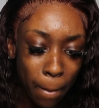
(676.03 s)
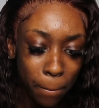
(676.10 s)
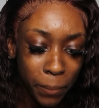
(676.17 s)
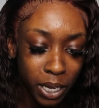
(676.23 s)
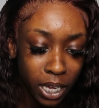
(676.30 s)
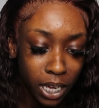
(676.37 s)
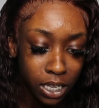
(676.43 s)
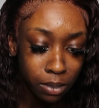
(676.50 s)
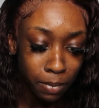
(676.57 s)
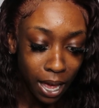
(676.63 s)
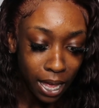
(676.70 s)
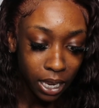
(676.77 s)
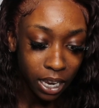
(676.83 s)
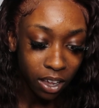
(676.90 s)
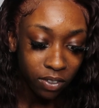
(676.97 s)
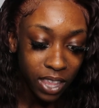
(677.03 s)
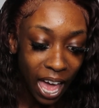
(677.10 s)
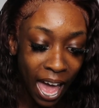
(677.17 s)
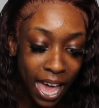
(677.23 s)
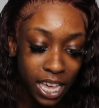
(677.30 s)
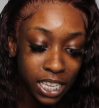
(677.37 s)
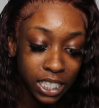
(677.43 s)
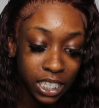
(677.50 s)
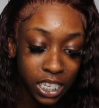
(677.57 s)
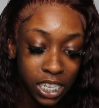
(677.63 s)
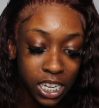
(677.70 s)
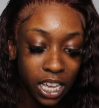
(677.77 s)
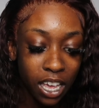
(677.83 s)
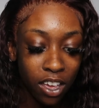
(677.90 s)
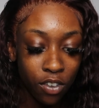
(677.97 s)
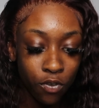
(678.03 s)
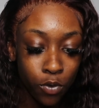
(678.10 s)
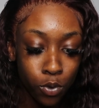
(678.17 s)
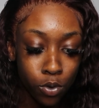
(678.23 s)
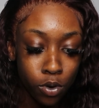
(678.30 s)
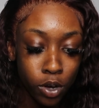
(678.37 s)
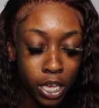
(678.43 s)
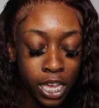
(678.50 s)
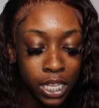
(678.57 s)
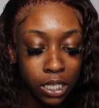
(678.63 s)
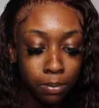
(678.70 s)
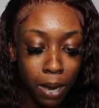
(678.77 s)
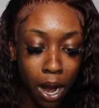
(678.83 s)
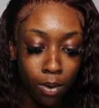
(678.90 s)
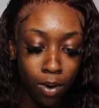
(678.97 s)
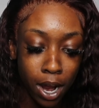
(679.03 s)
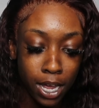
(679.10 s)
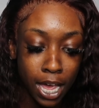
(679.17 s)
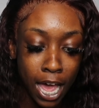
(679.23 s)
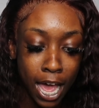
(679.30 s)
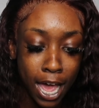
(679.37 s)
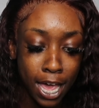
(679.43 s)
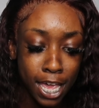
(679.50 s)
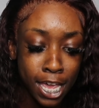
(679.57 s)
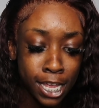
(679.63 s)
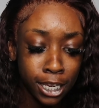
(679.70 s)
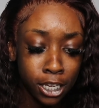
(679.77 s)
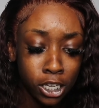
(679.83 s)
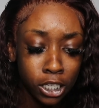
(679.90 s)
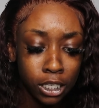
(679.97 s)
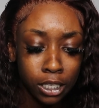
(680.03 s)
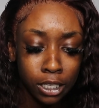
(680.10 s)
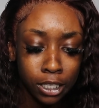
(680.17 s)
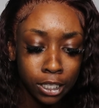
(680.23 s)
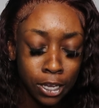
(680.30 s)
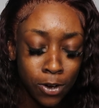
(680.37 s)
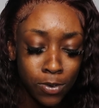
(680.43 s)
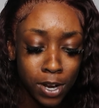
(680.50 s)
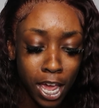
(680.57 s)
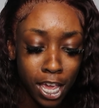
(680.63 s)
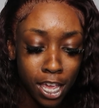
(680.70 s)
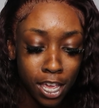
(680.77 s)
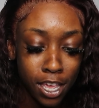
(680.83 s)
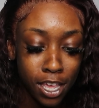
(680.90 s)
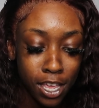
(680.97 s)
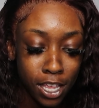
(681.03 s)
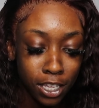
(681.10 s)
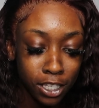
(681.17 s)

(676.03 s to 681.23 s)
because my left eye is good and full it's my right eye it looks so naked